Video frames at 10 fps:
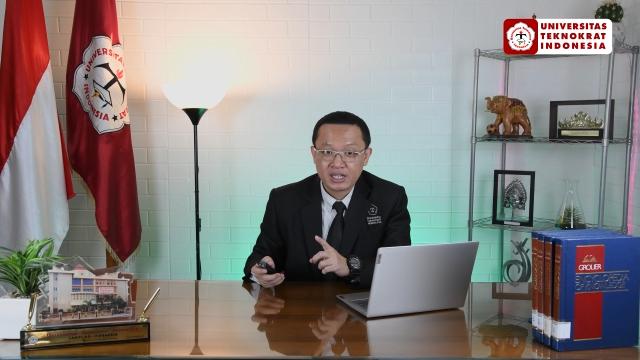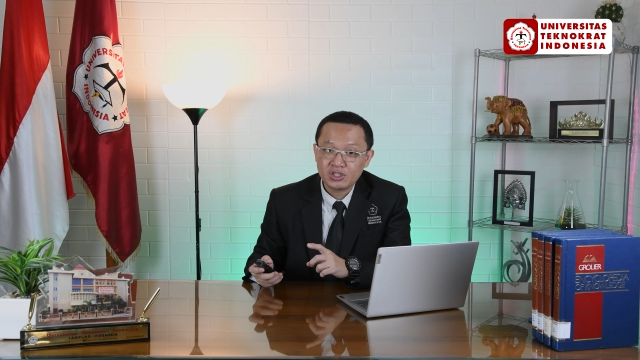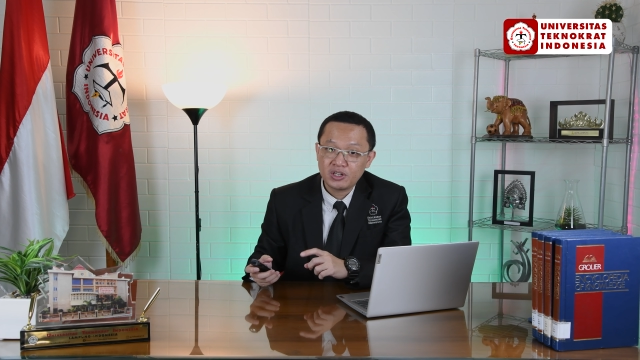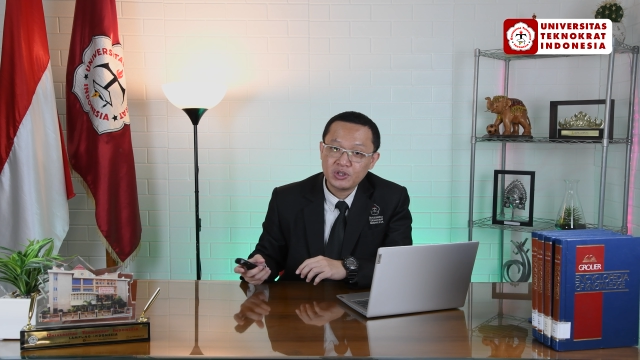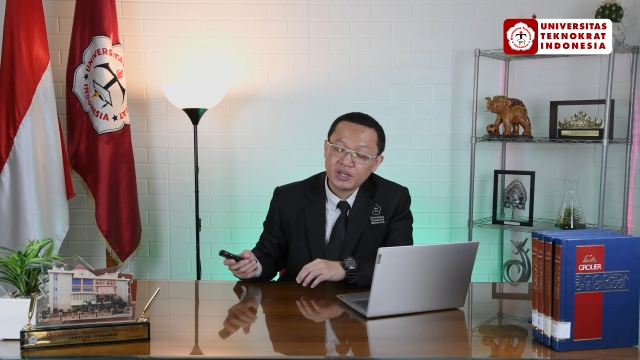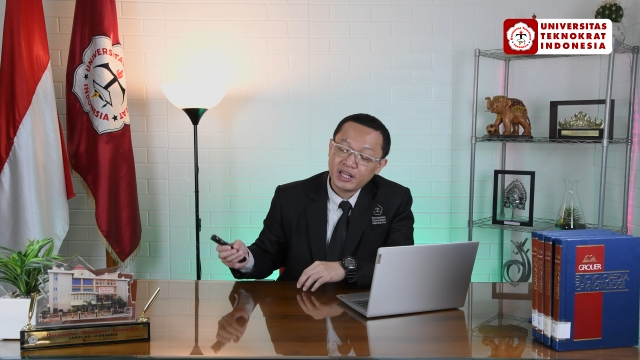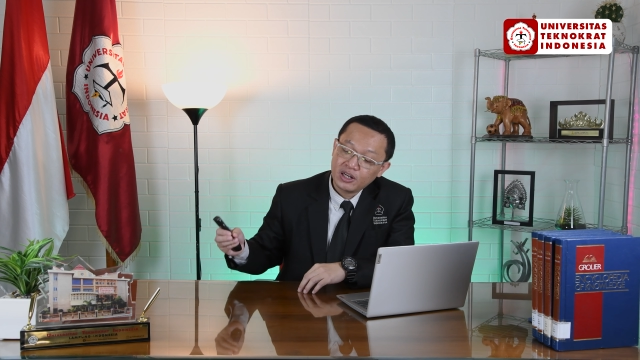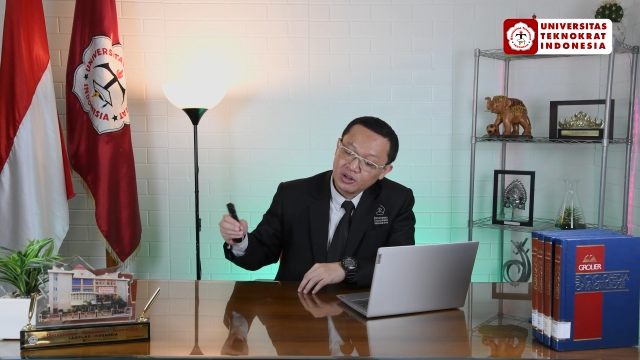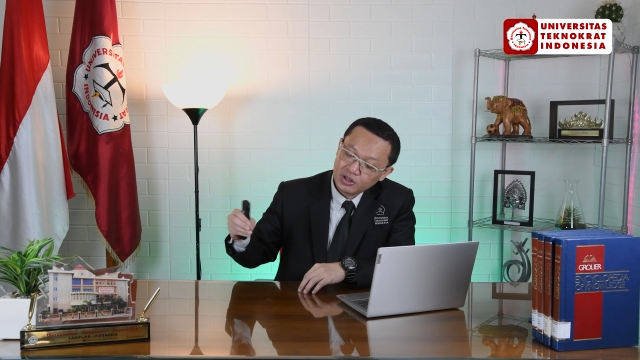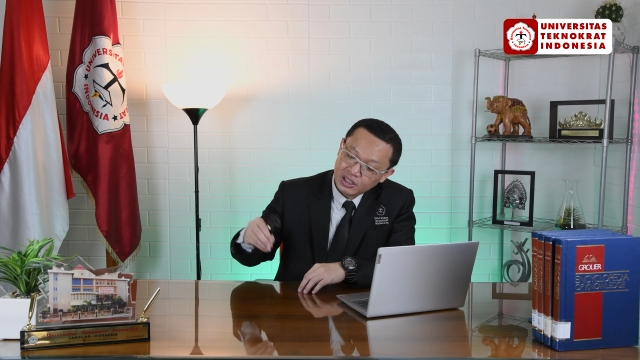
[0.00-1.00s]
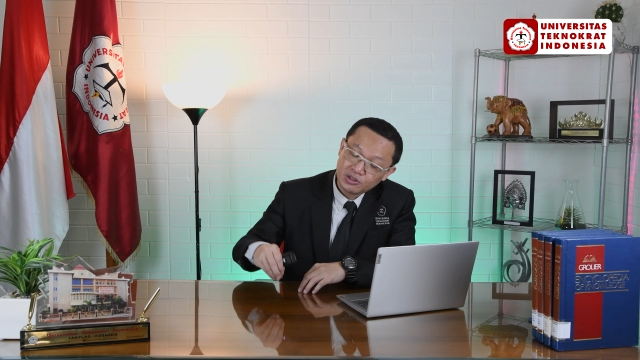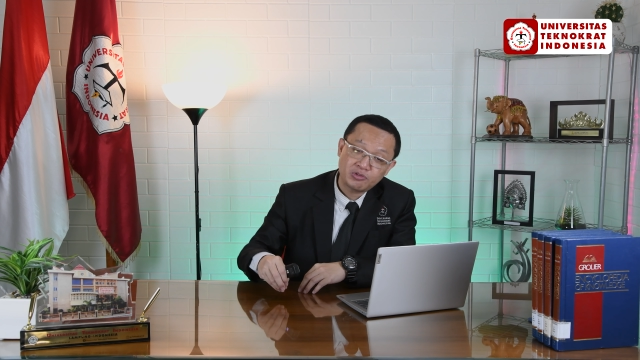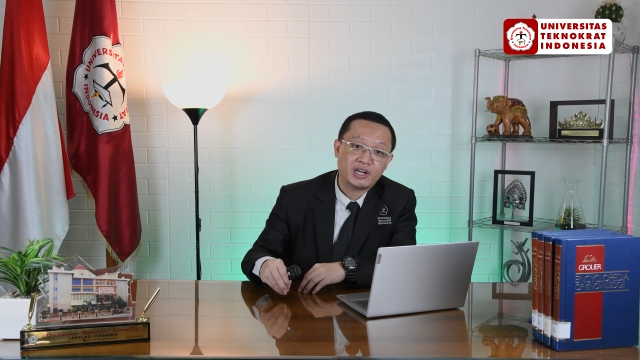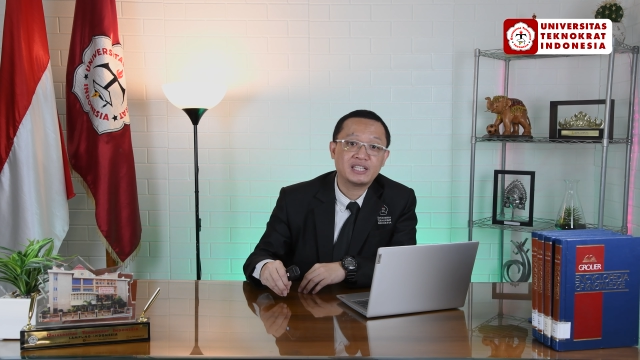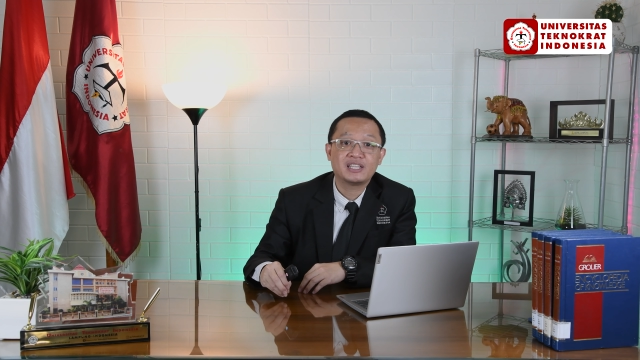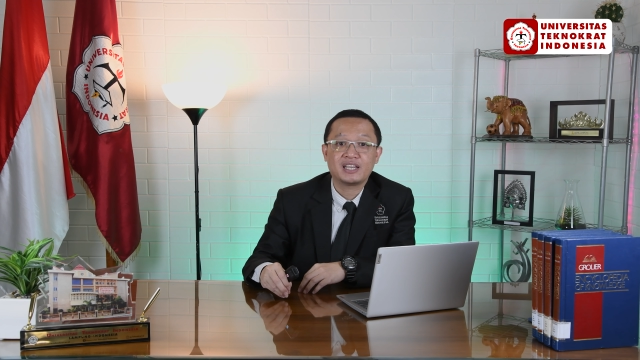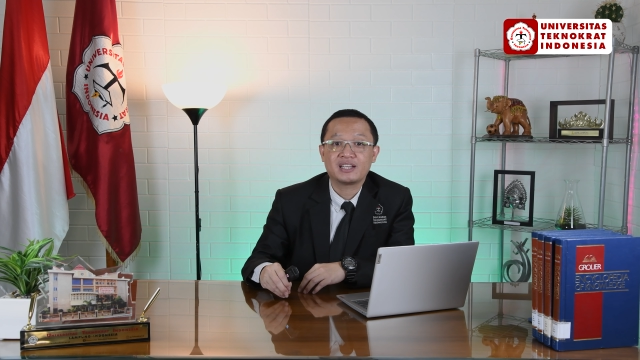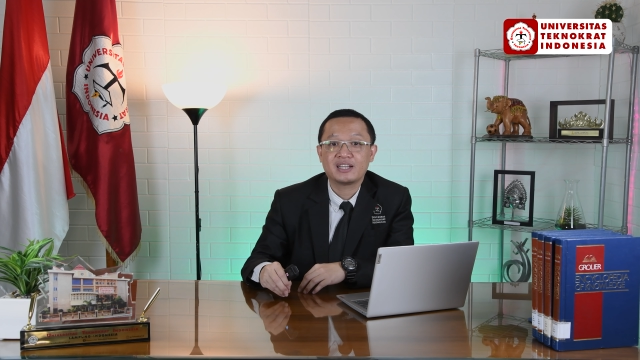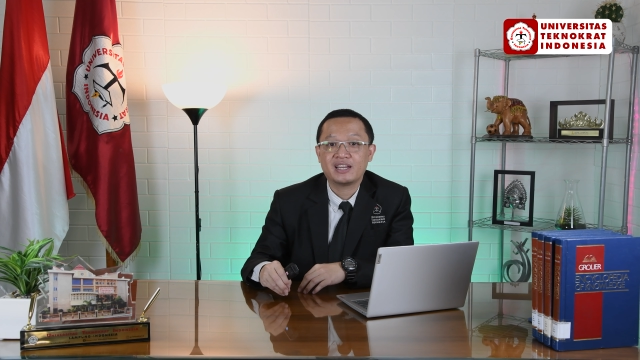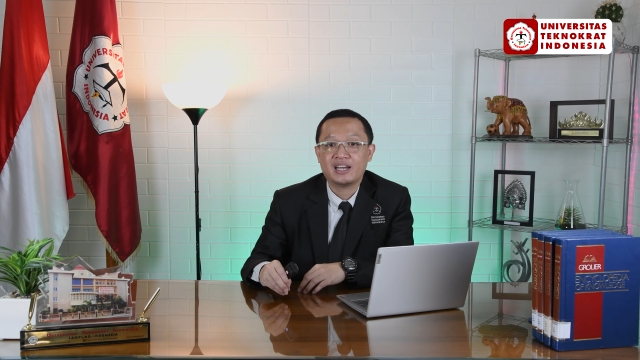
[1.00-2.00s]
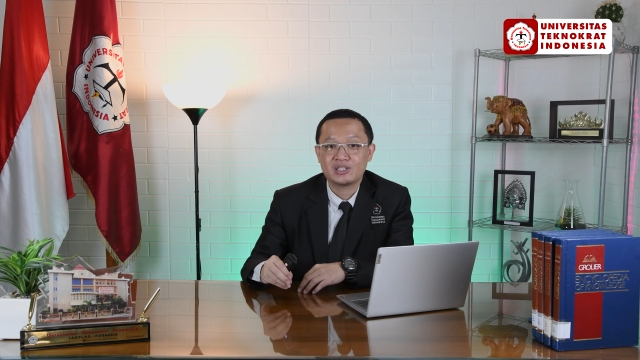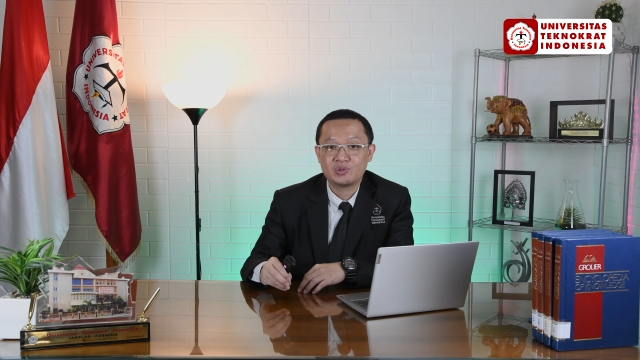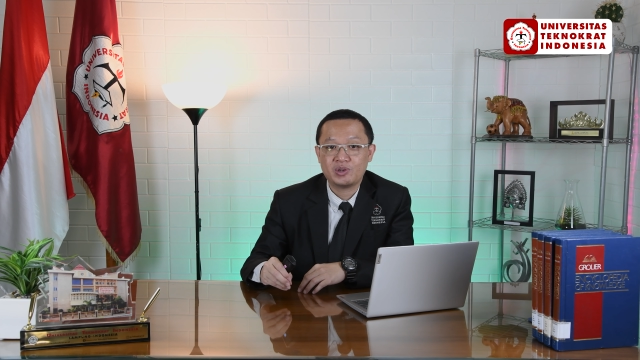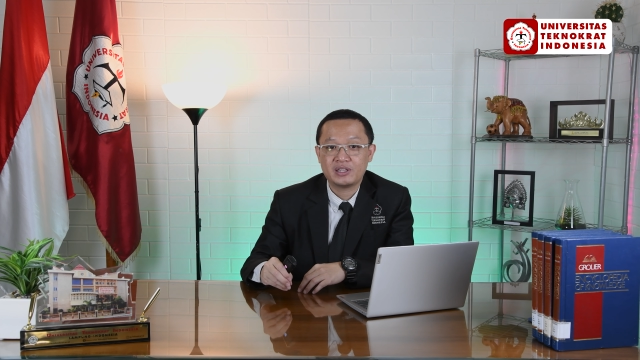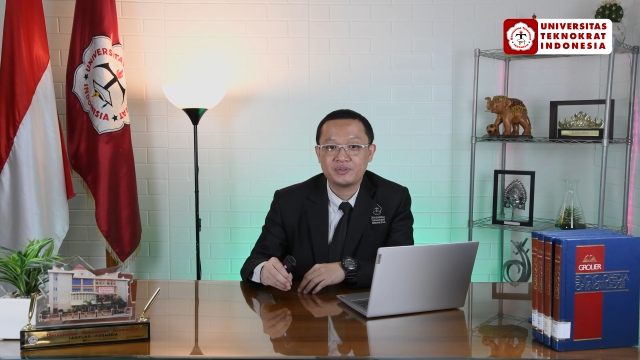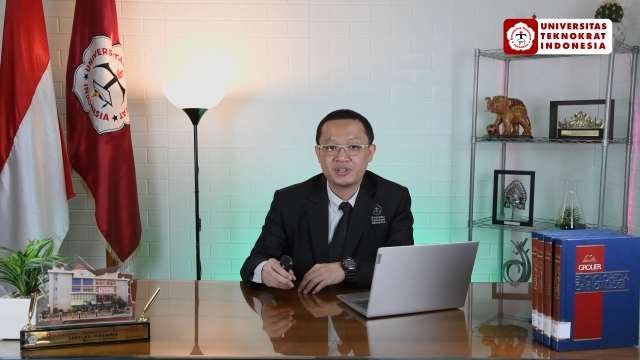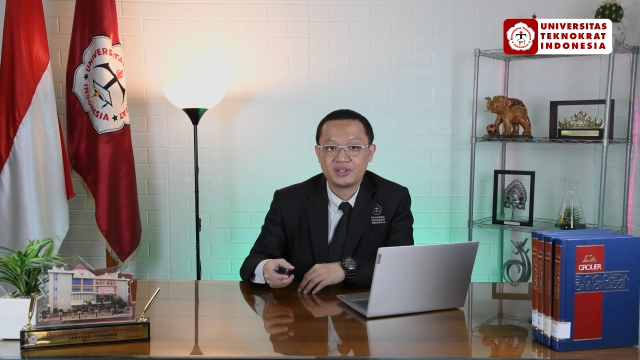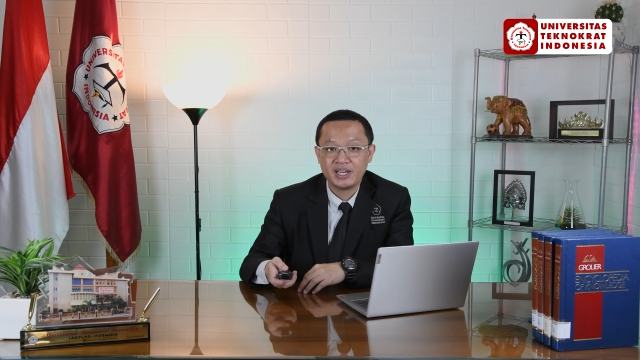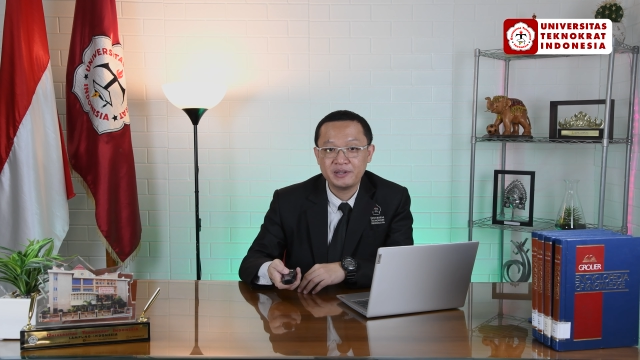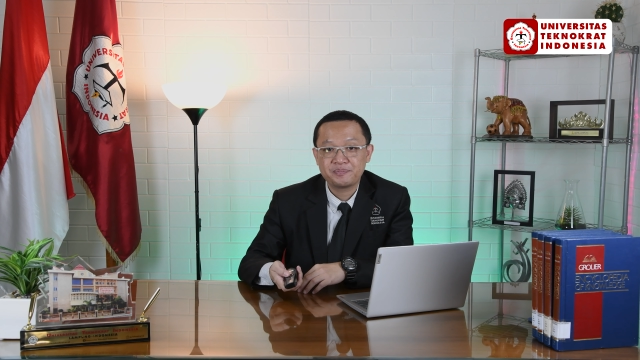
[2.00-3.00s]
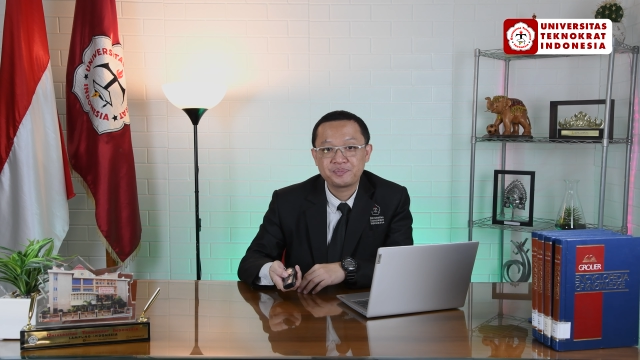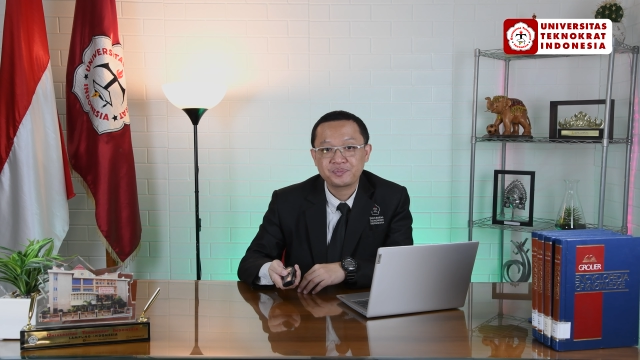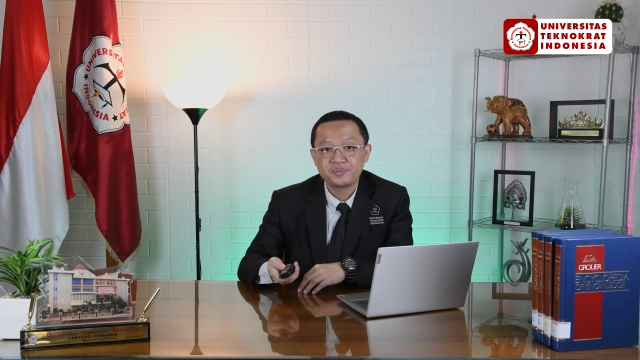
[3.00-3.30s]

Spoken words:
actually you can look into writing as well. Okay?